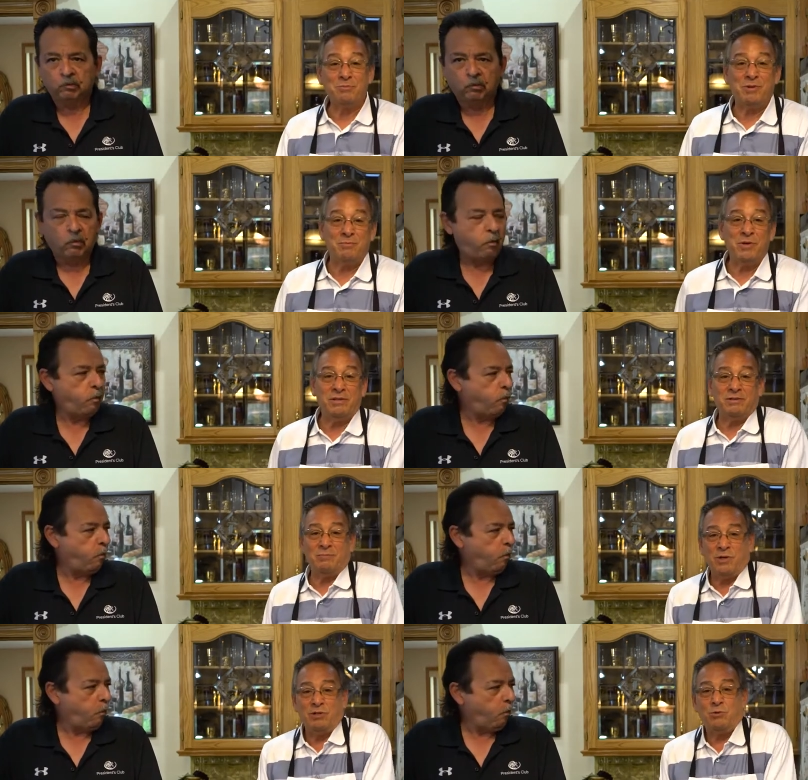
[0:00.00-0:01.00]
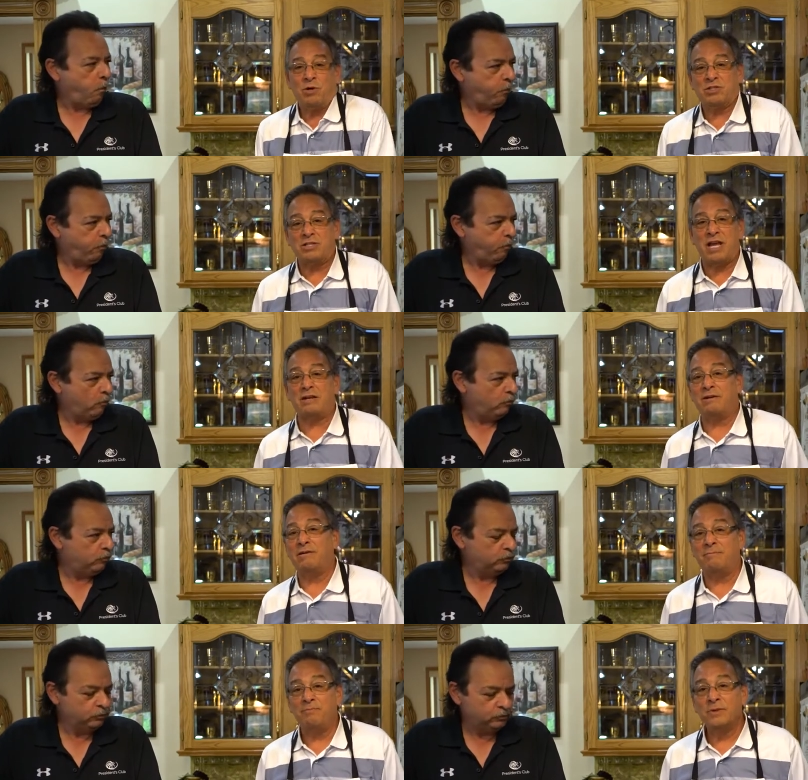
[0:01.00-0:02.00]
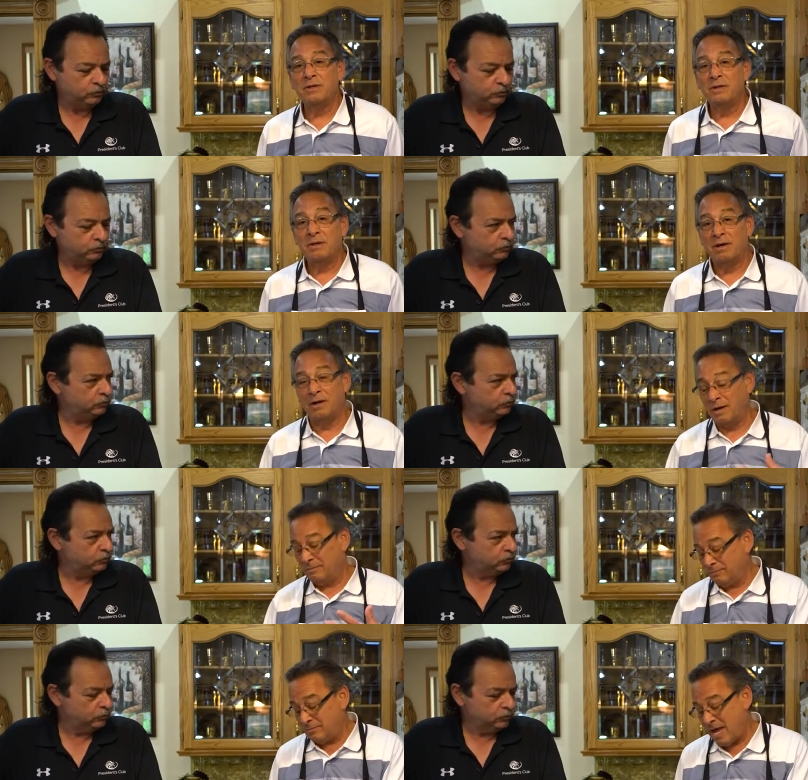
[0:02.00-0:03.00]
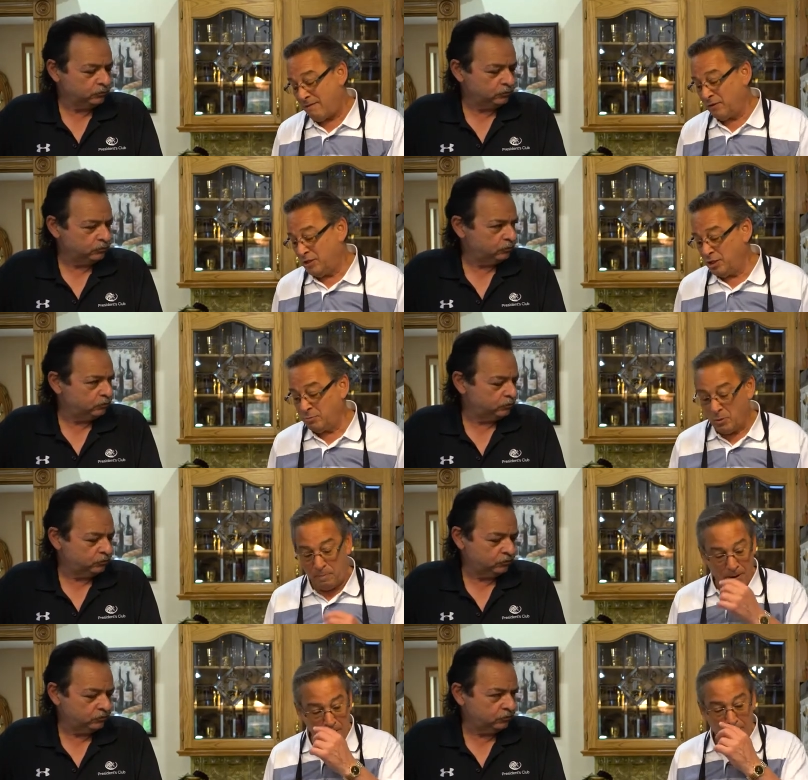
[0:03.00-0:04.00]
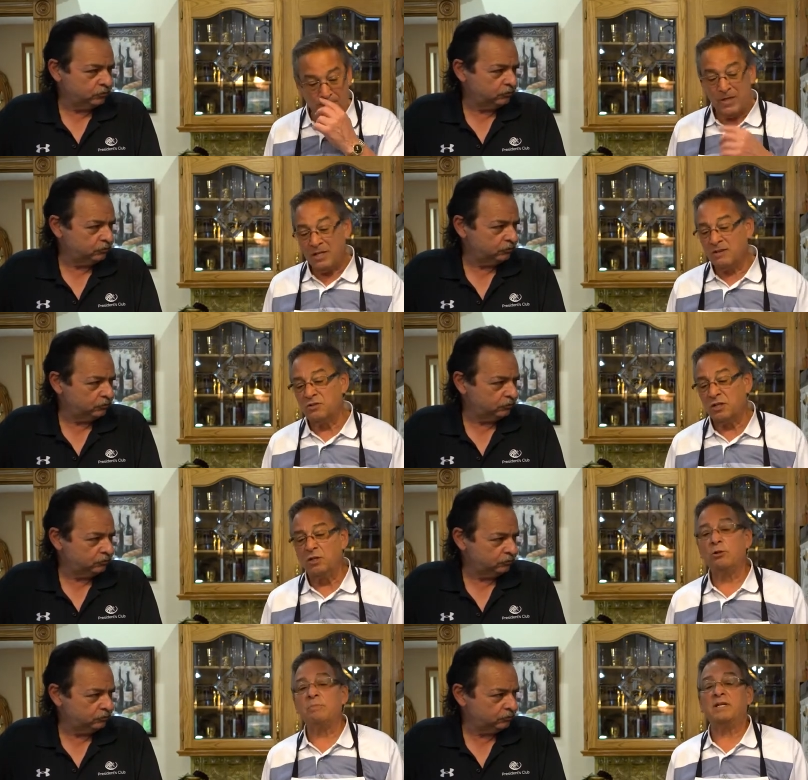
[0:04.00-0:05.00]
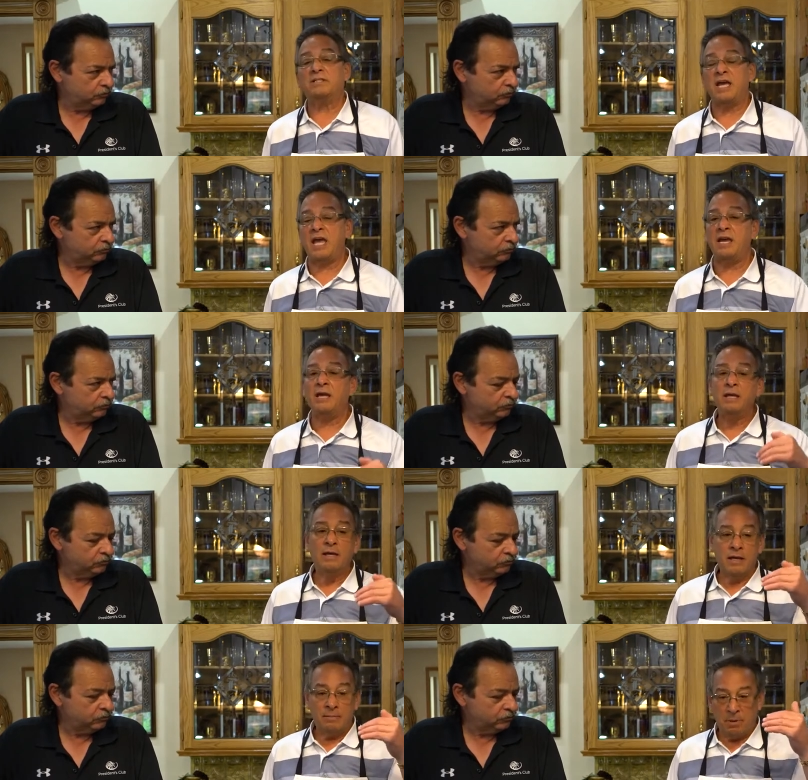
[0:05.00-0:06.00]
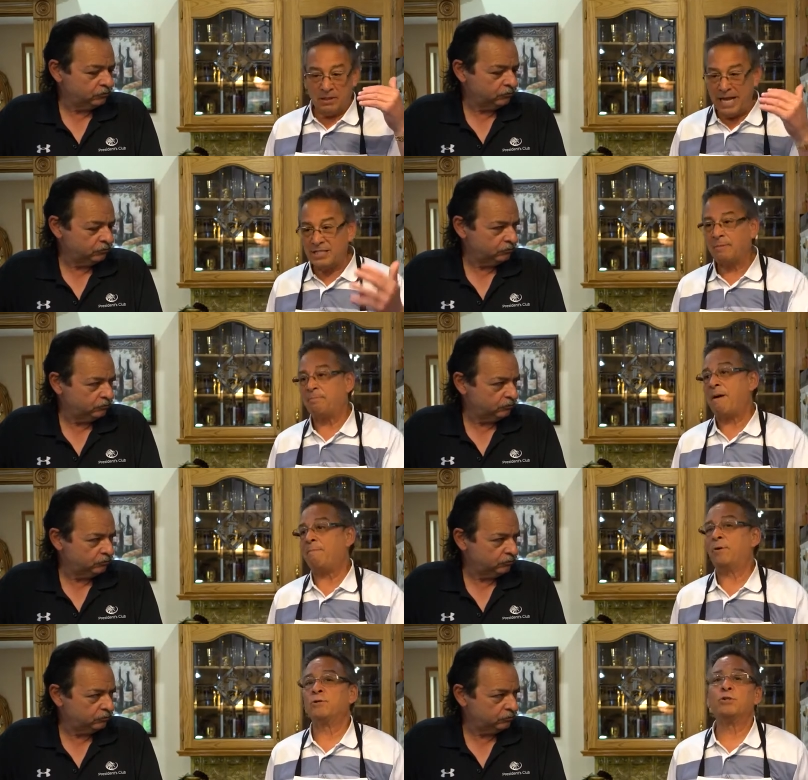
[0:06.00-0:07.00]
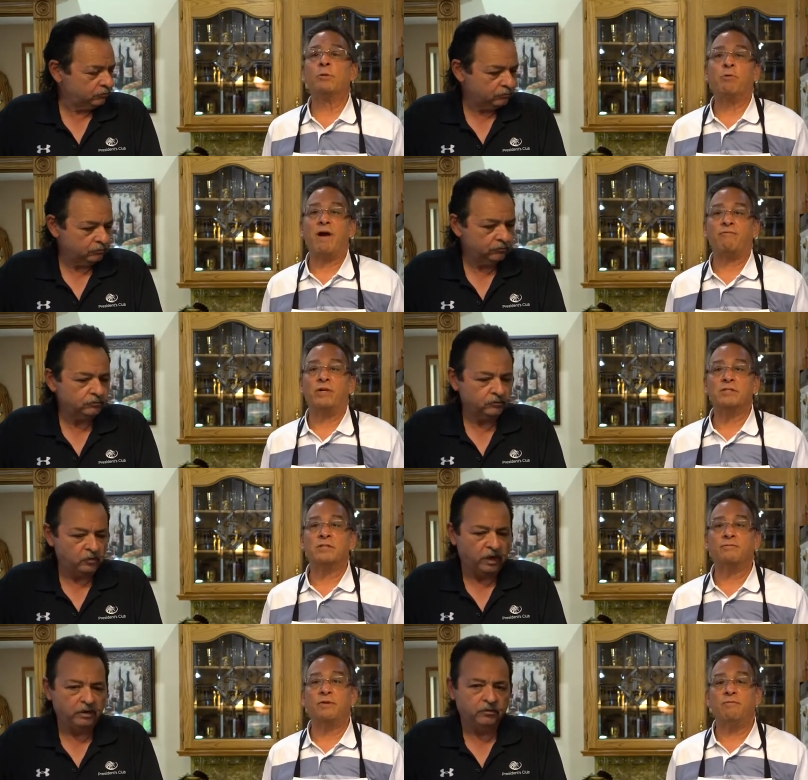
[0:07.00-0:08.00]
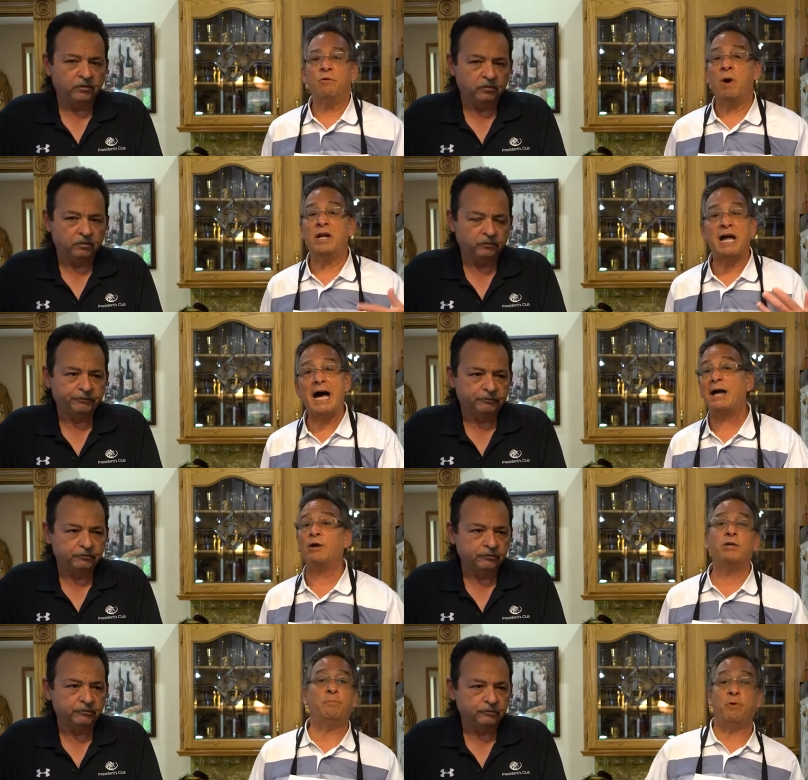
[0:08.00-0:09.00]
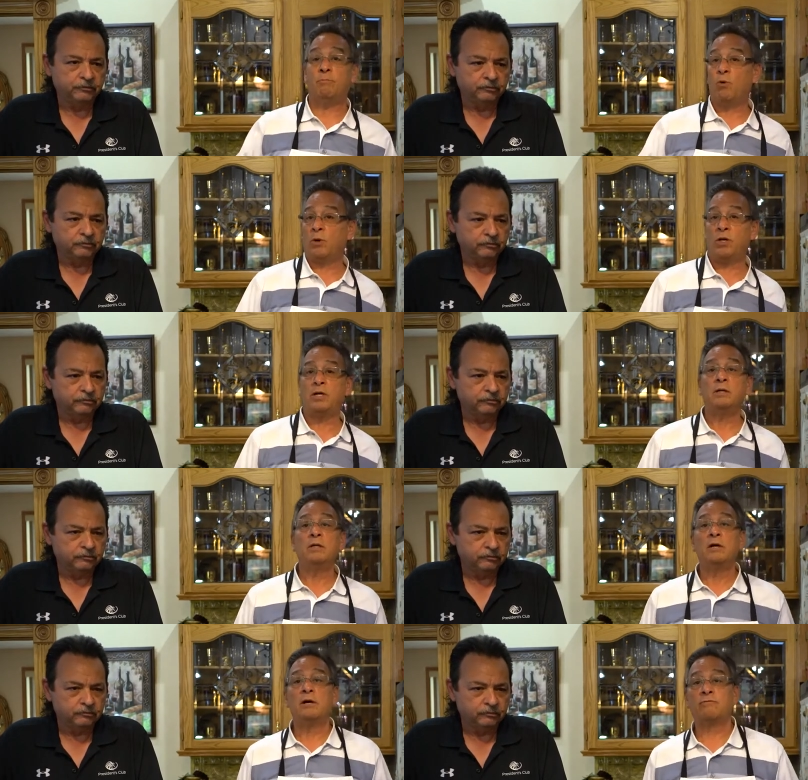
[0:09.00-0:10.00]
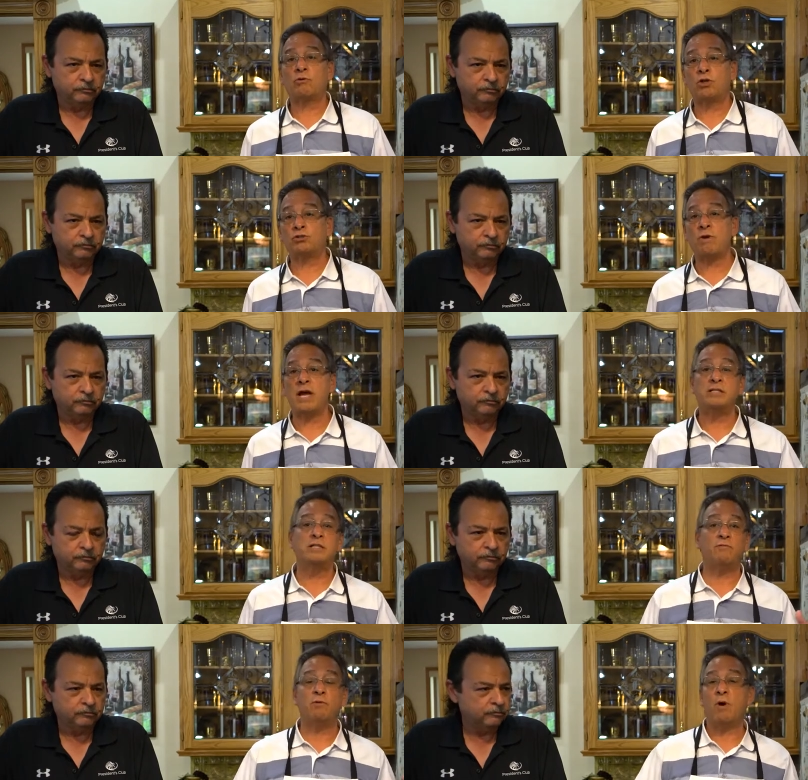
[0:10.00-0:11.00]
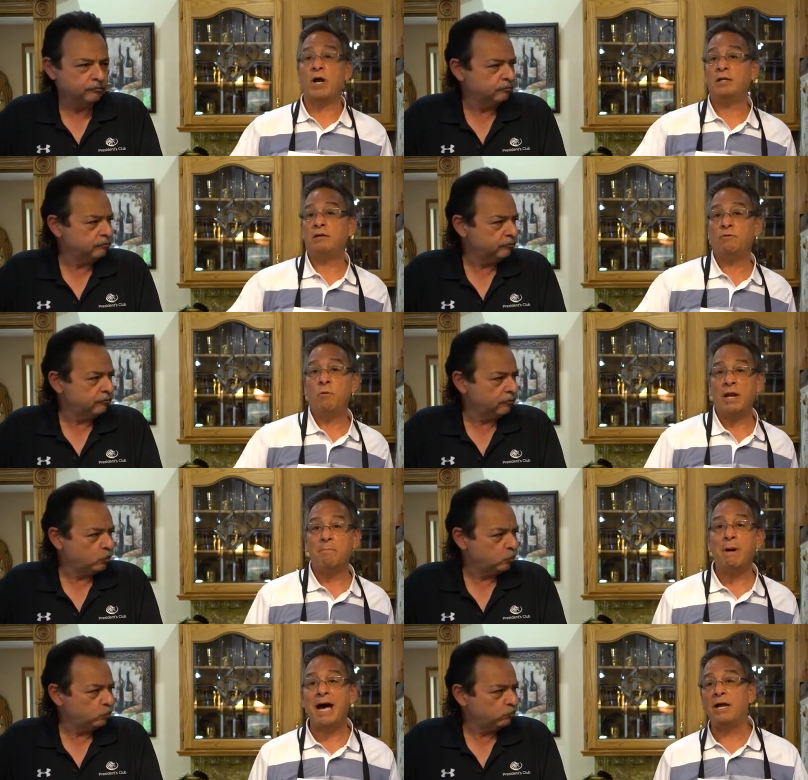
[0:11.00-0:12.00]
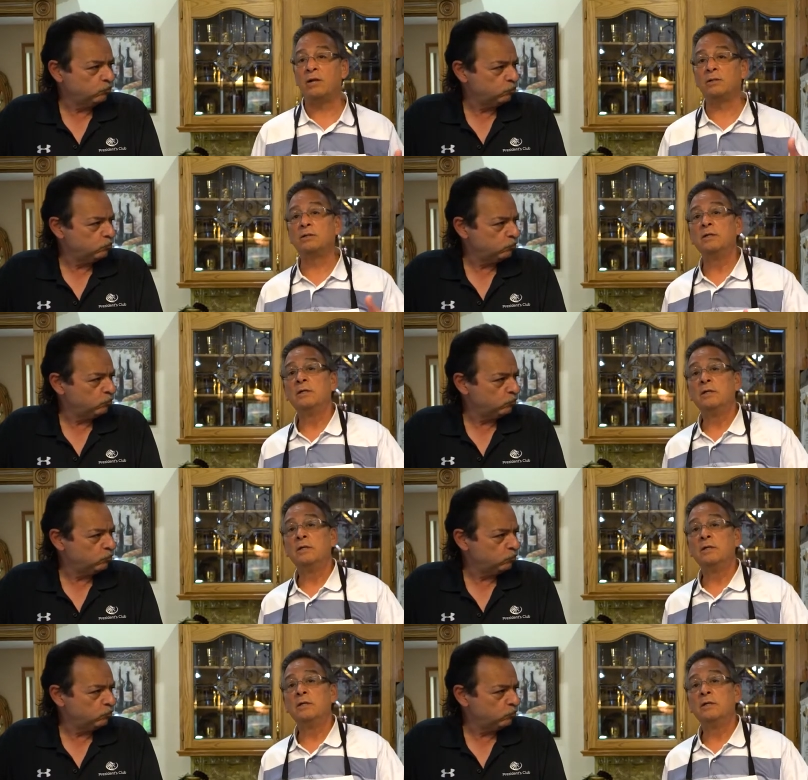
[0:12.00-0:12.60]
Speaker 1: we, we we do a standard um, half a teaspoon a pound. Gives it a little bit of tang, but that's a personal preference. If, if you want it hotter, you put more in of crushed reds. If you want it if you want it mild,